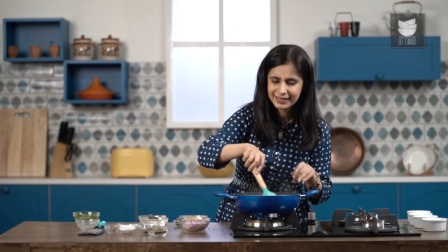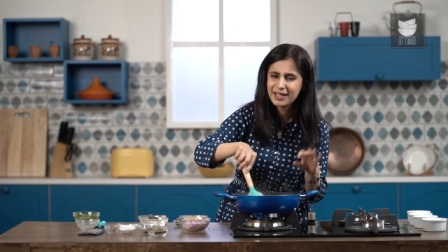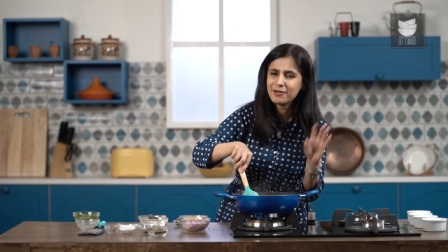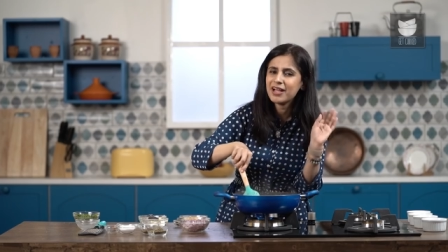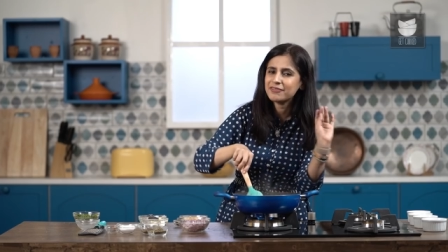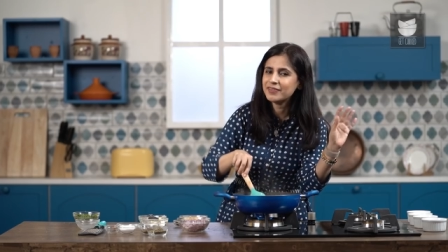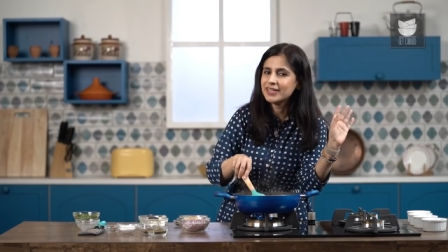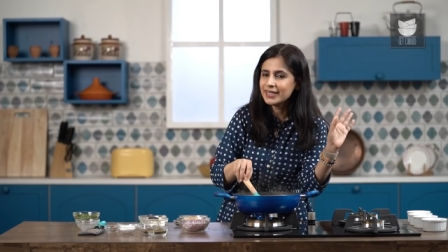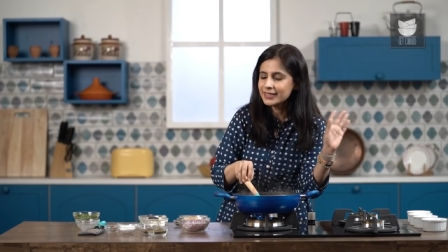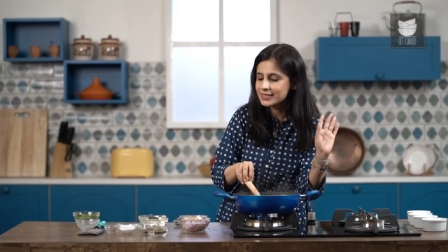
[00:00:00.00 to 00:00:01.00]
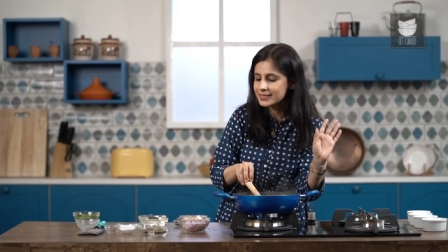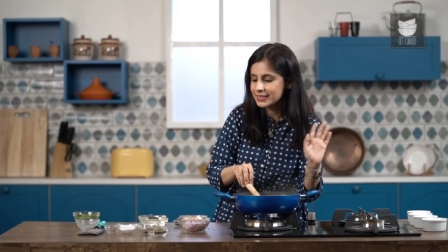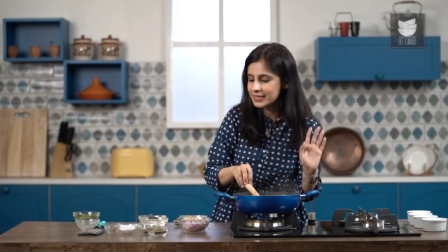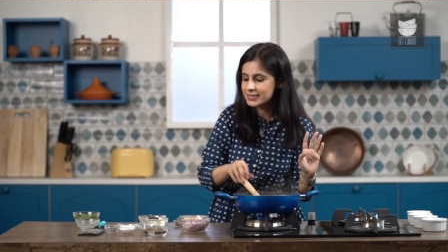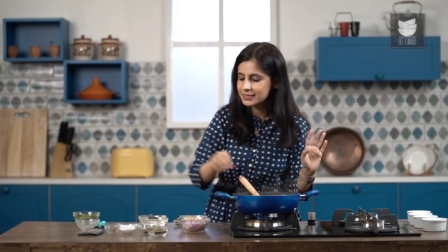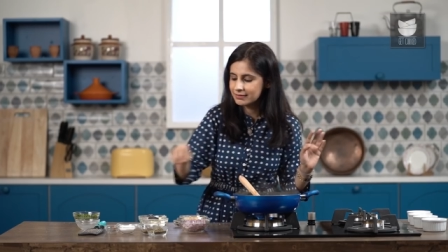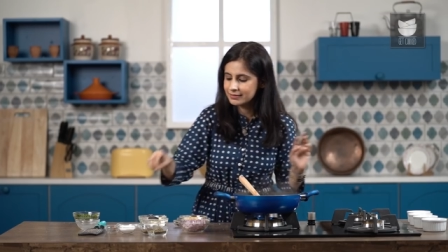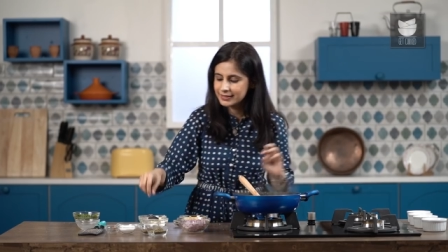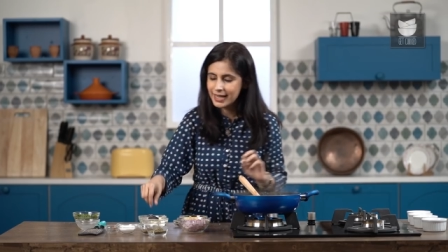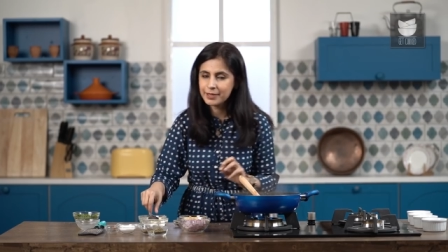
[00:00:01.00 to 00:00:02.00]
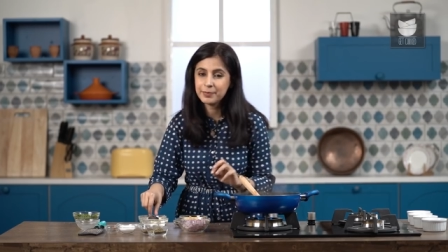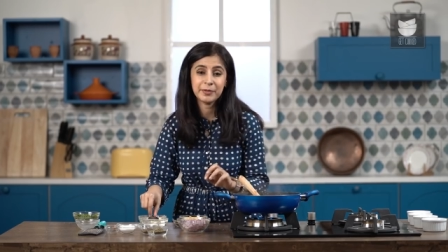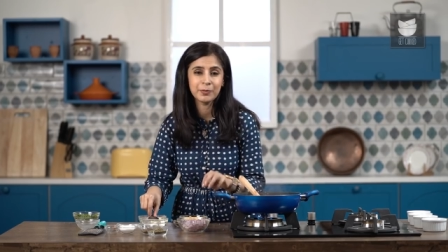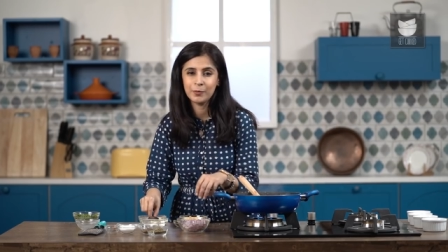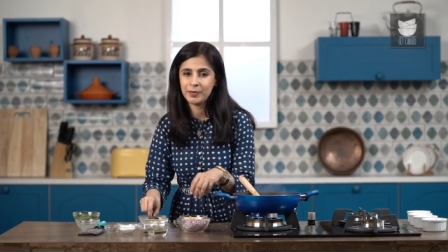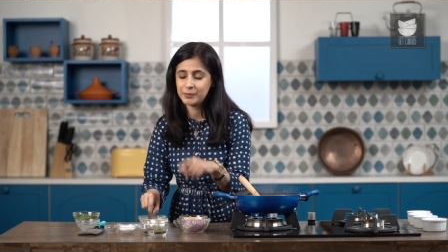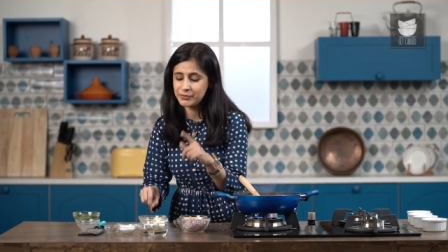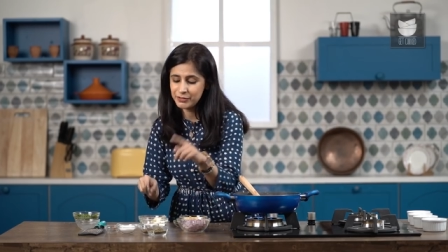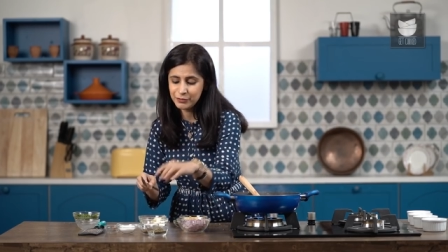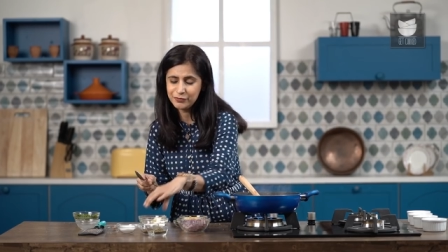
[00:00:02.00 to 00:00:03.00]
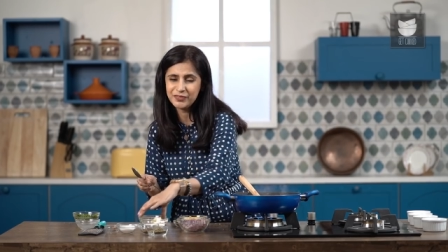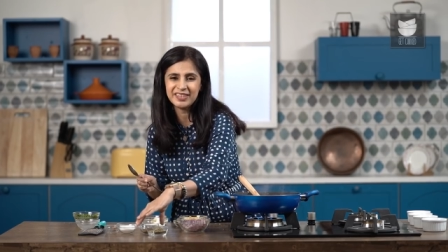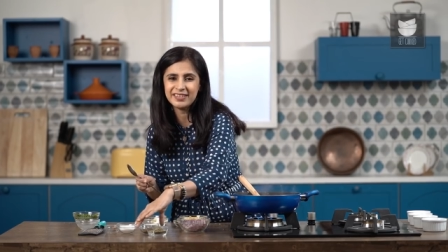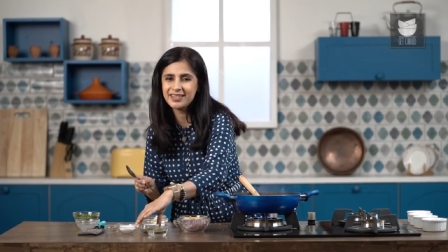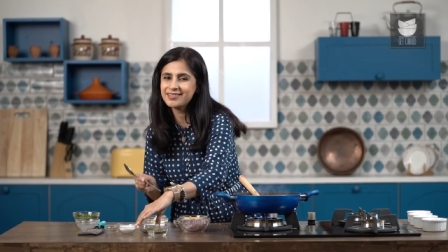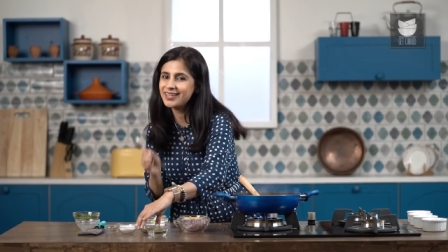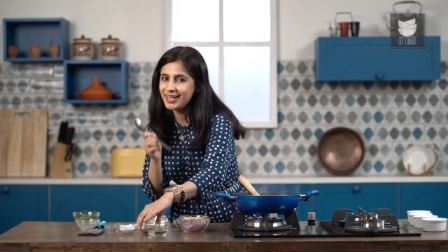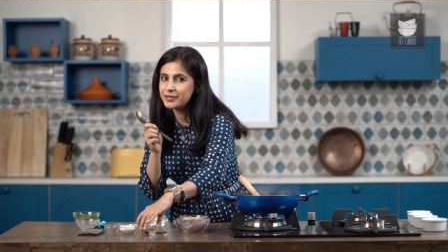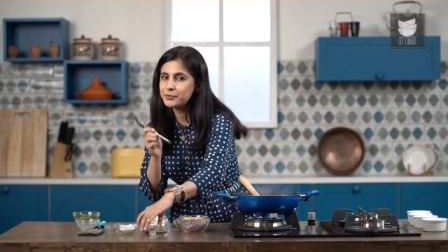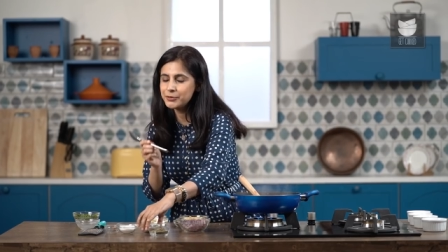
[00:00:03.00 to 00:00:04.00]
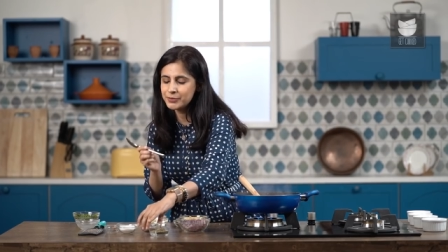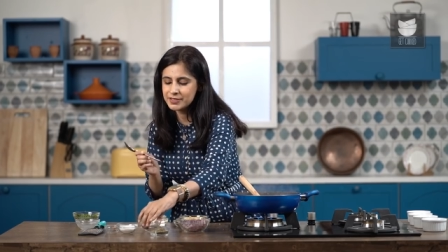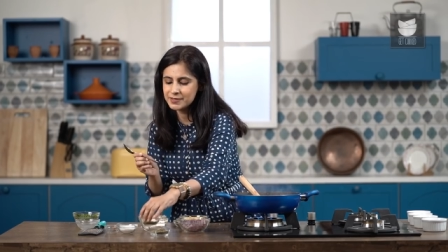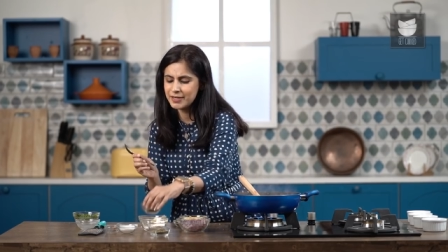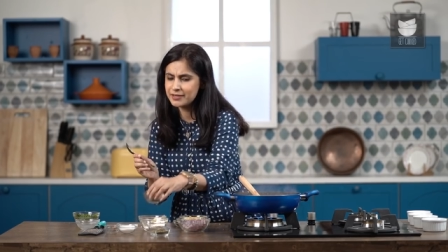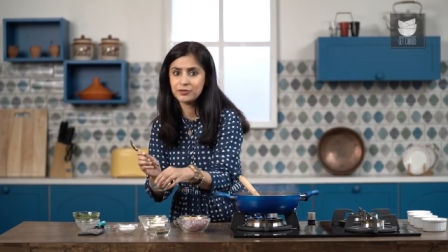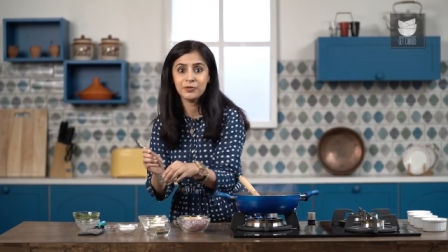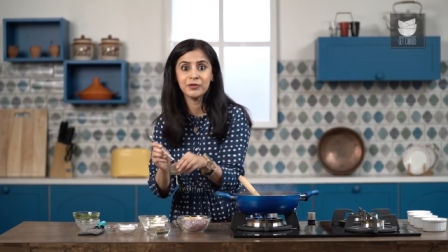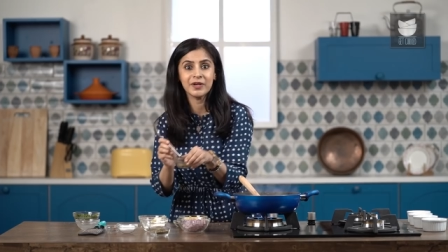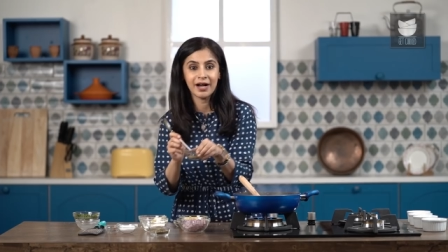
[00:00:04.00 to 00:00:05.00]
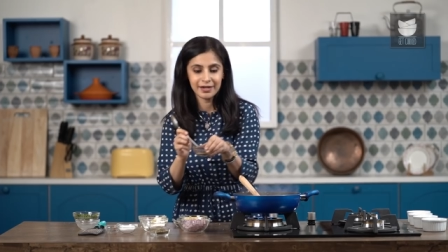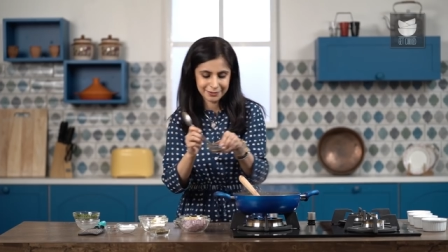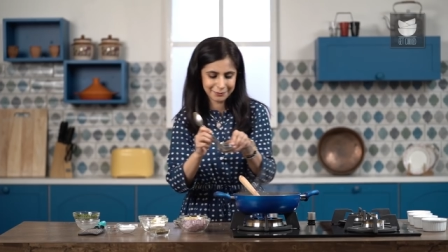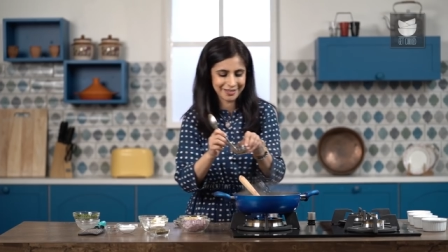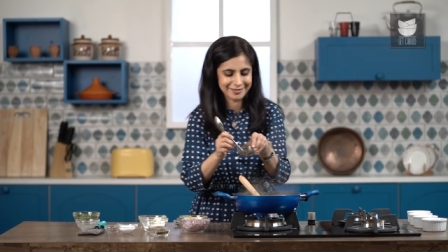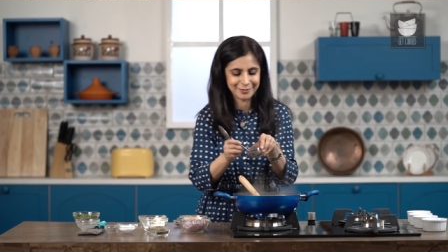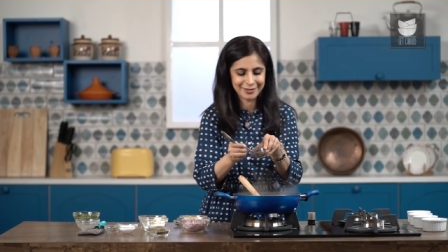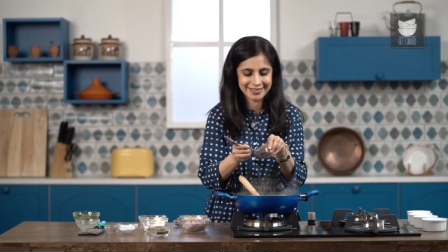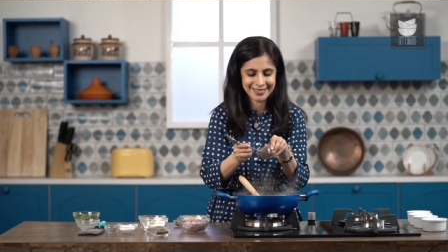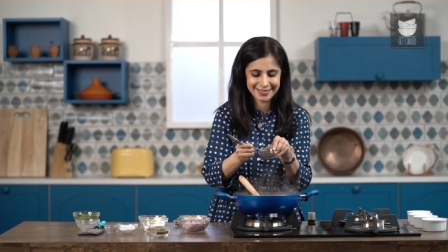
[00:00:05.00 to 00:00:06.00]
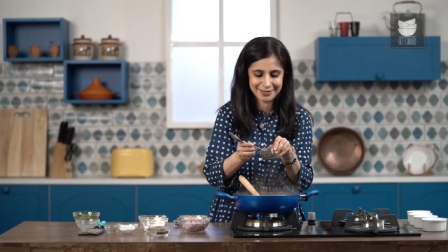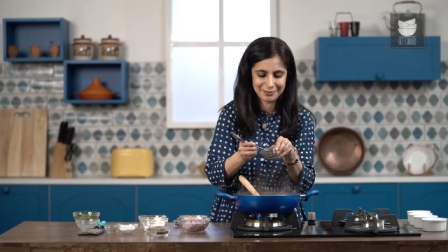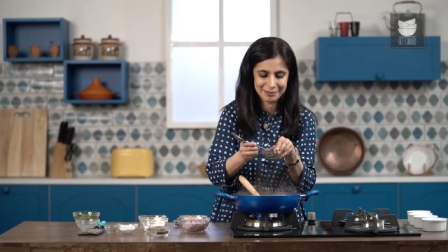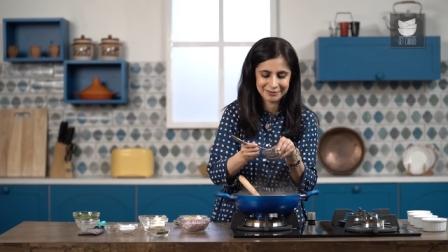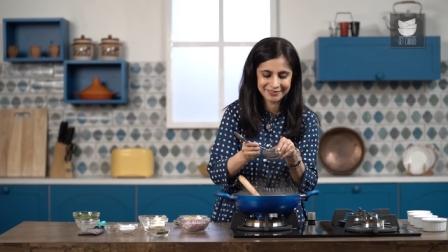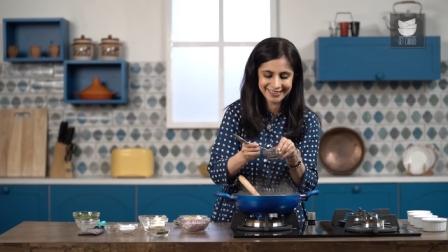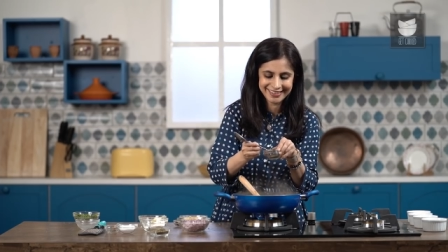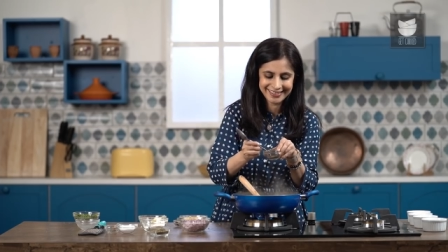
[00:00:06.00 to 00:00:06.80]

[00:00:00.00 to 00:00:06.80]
Now, I feel like this needs a tad bit more pepper. Do you feel that? I know you can smell it. No, you can't? Okay, Charo, let's add some pepper.